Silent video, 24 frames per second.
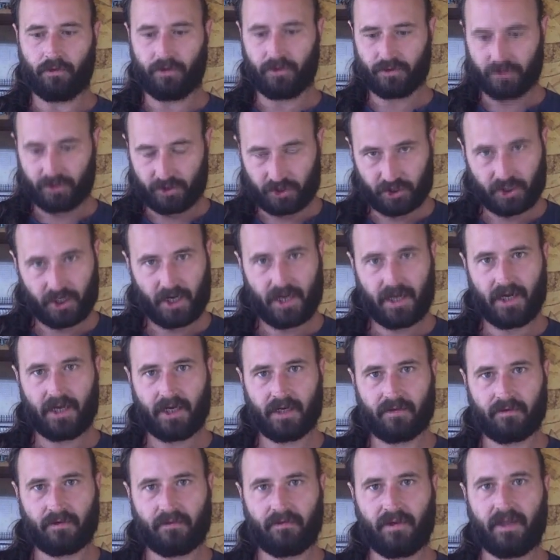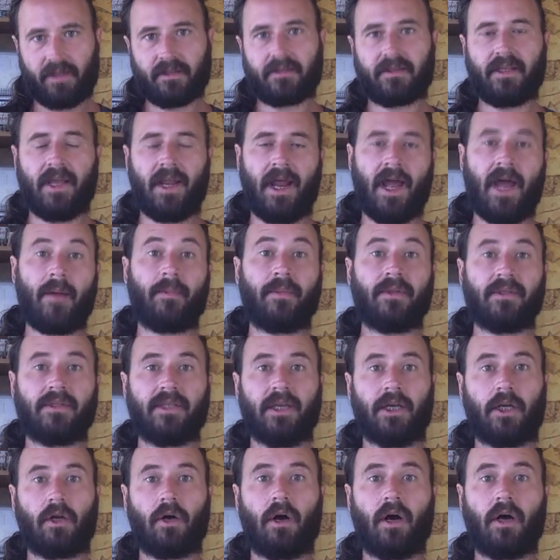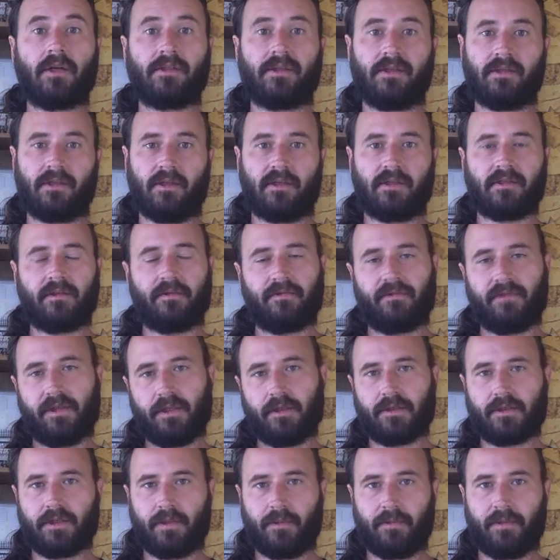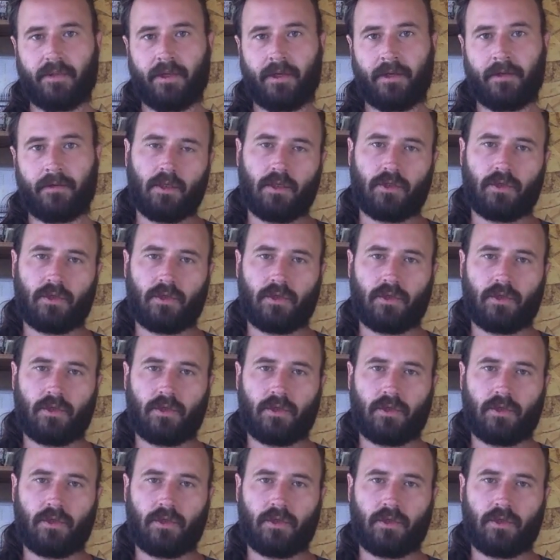There's a chain of events that happens that causes us to feel something.